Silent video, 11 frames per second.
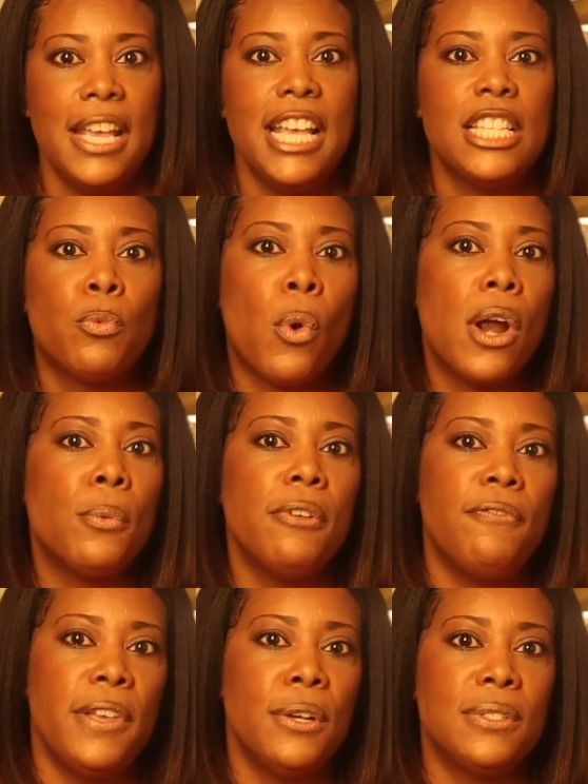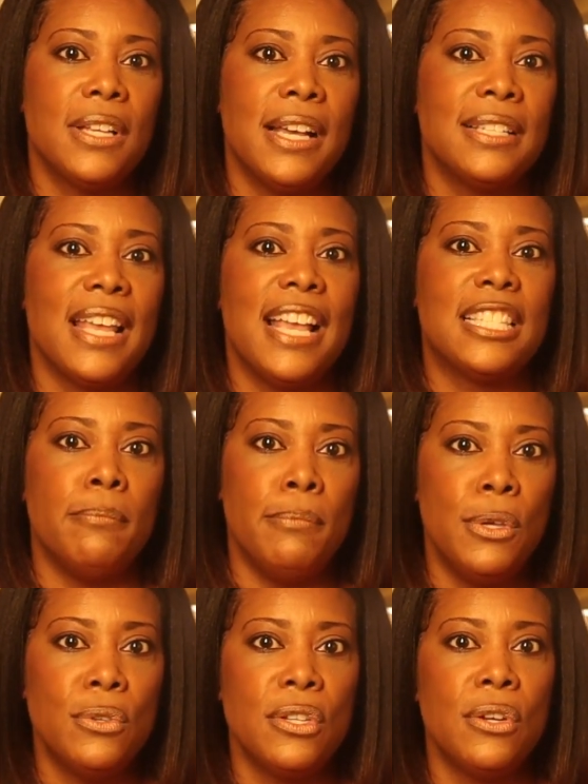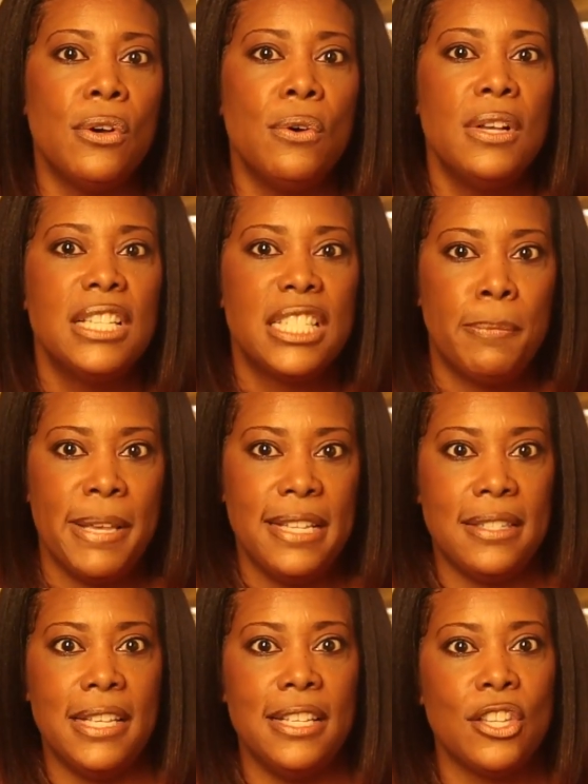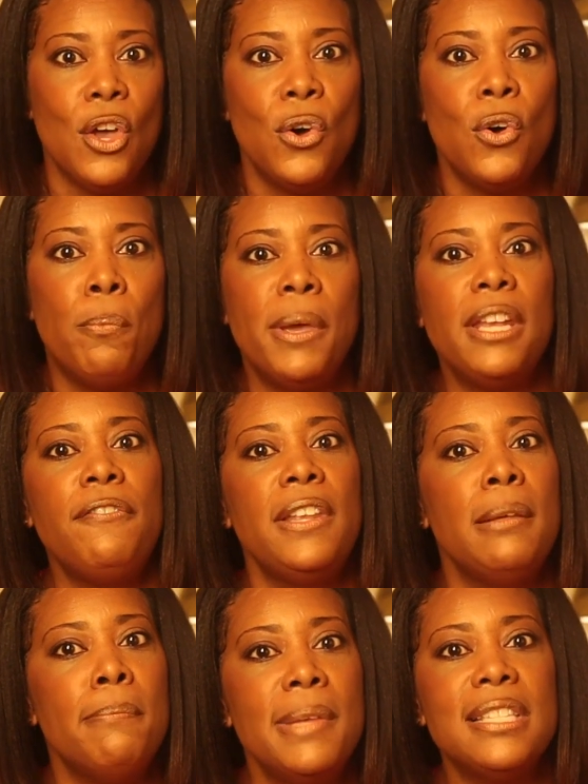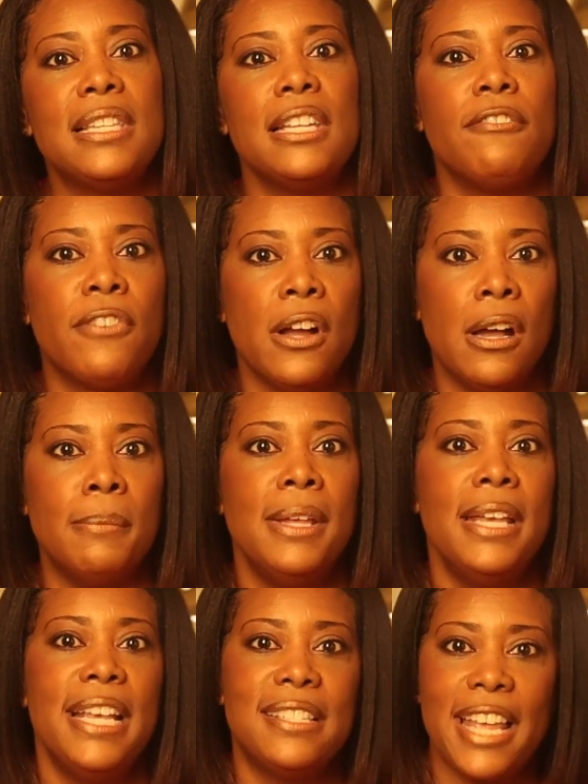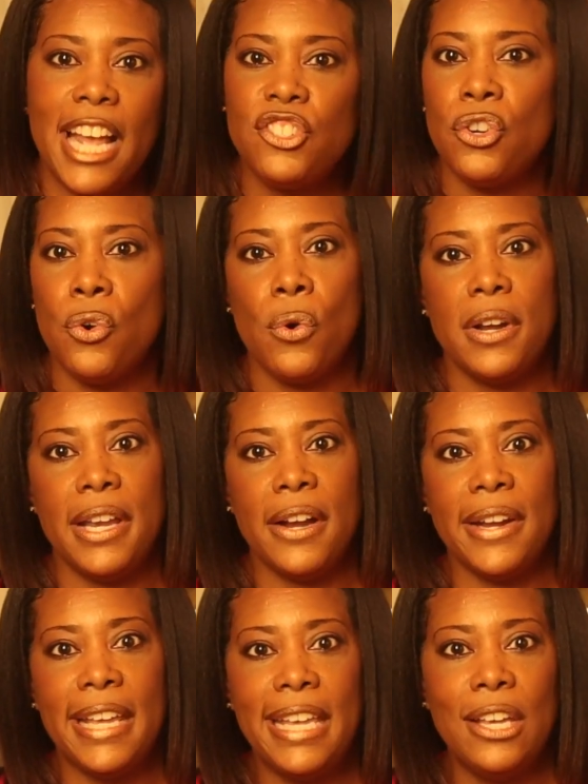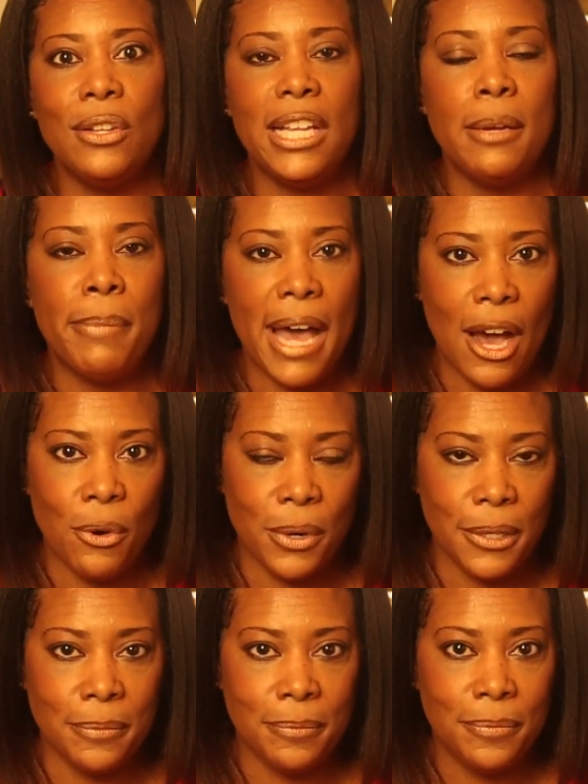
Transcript: His work reveals us as musical species who benefit immensely from its extraordinary healing power.